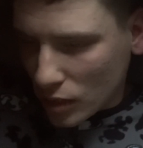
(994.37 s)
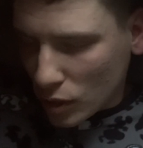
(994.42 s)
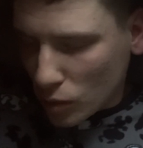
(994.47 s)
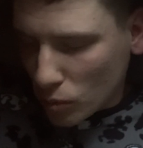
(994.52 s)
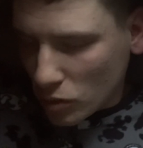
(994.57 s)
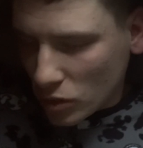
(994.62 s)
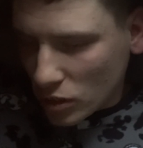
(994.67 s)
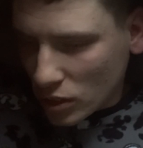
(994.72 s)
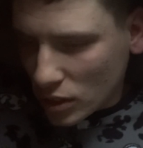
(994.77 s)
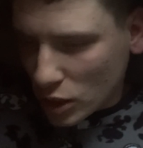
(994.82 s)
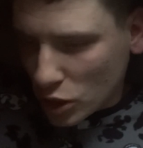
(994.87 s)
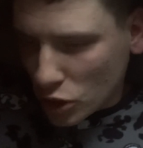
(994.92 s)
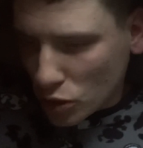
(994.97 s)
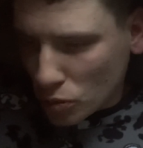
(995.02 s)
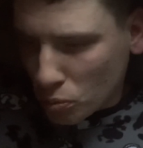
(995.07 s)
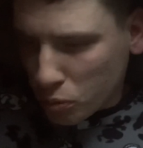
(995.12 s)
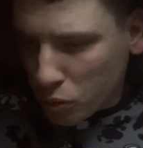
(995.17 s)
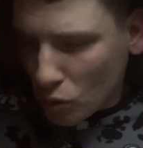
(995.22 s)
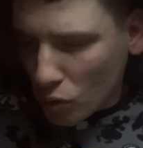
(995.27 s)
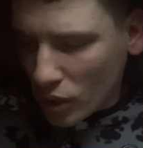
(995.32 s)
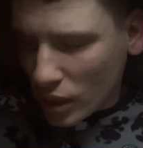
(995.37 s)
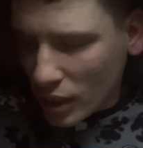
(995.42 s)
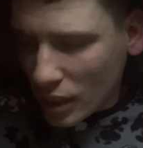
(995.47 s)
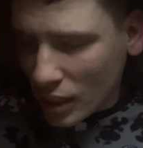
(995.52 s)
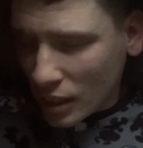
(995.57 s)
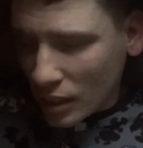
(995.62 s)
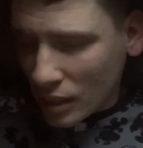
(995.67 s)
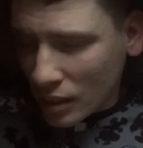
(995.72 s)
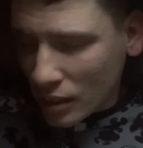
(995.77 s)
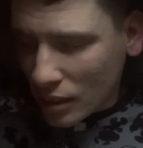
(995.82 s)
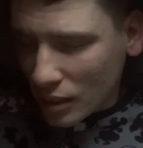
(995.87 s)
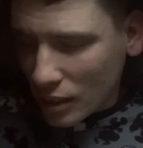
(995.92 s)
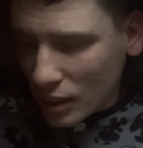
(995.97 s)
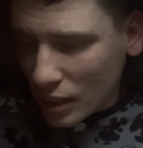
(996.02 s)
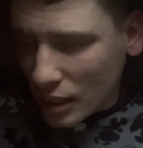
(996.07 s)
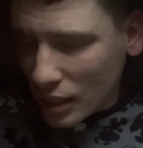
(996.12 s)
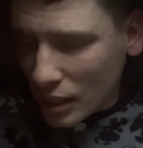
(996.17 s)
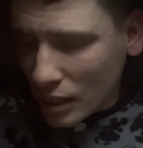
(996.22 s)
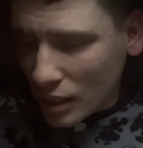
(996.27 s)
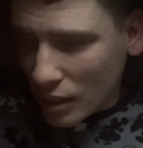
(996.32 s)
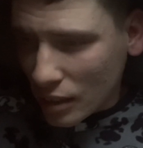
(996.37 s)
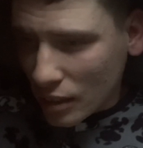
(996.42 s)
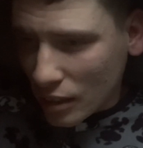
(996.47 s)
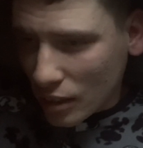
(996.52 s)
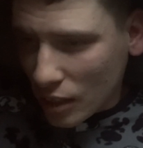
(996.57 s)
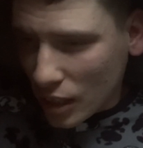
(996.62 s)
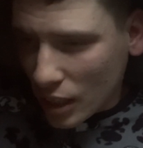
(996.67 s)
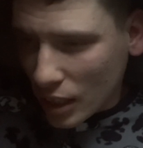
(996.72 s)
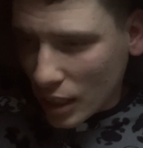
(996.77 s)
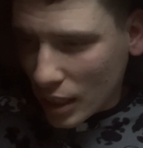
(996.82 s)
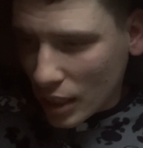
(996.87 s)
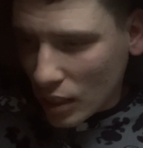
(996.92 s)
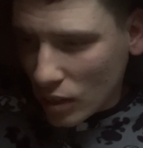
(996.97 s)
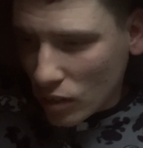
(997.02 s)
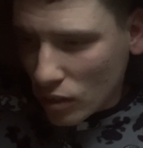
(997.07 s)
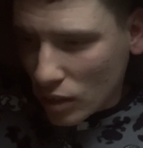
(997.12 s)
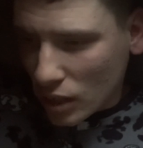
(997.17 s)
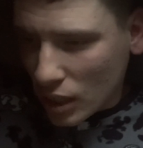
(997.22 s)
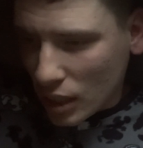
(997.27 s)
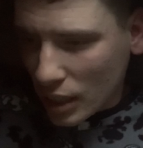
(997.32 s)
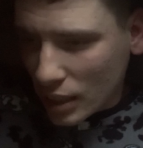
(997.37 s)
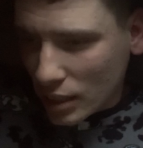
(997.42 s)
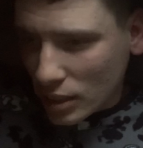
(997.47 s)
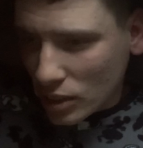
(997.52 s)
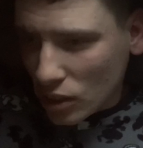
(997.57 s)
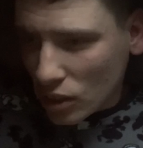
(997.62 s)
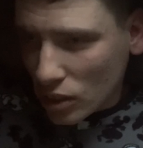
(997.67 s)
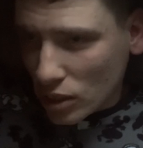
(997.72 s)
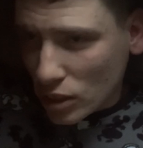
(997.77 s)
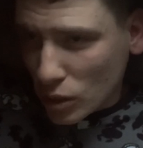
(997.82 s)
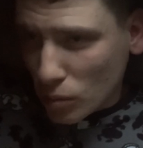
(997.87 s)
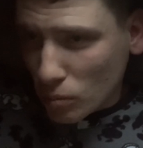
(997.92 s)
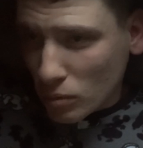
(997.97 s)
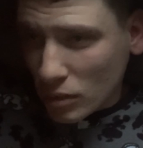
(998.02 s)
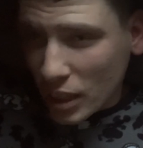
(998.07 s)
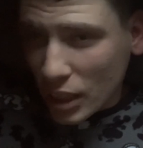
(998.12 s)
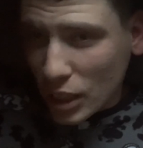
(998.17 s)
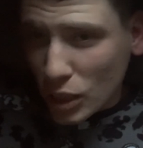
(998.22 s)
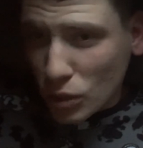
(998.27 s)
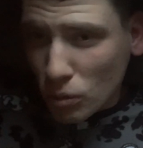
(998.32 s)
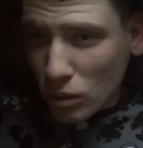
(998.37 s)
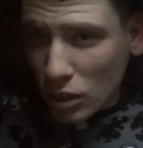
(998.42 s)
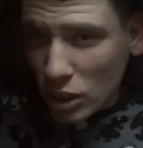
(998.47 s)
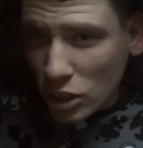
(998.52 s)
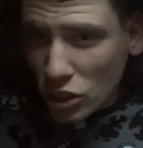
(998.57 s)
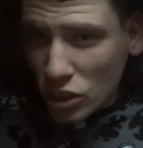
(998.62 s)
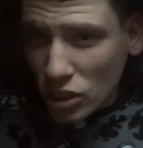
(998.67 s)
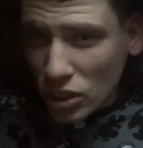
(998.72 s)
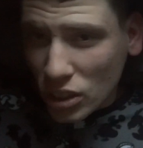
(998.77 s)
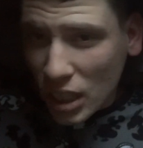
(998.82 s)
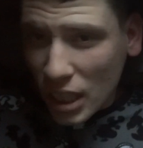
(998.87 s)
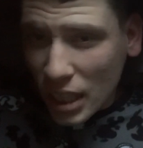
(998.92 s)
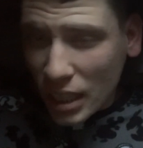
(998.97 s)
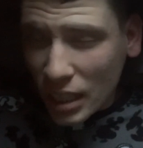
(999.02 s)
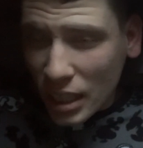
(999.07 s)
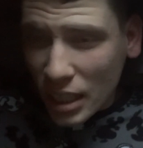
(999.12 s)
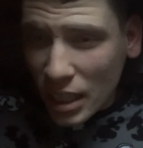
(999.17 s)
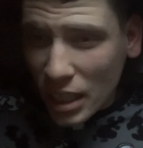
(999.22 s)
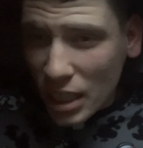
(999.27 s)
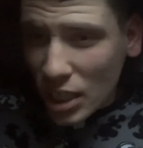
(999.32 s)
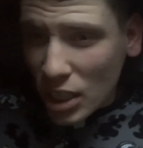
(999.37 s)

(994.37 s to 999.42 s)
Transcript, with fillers: I'm just disappointed in like how guys are some days where it's just like